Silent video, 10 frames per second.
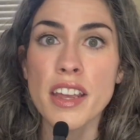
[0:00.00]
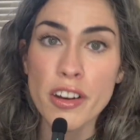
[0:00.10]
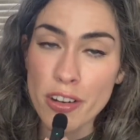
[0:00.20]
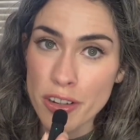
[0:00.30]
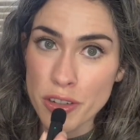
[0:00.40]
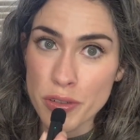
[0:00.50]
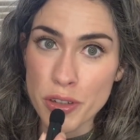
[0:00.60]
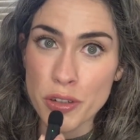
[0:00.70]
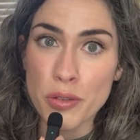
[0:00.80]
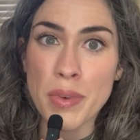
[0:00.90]
here on
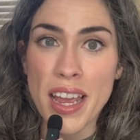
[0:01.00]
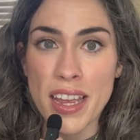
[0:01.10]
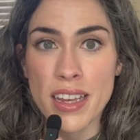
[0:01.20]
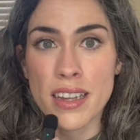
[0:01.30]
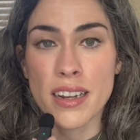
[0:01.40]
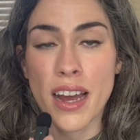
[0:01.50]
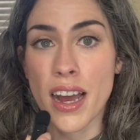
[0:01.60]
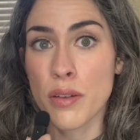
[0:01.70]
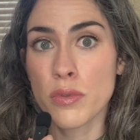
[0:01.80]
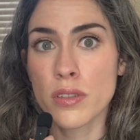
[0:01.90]
YouTube, and
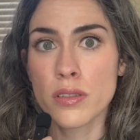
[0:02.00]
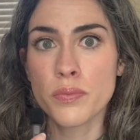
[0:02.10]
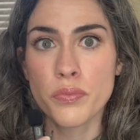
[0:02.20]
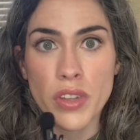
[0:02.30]
I will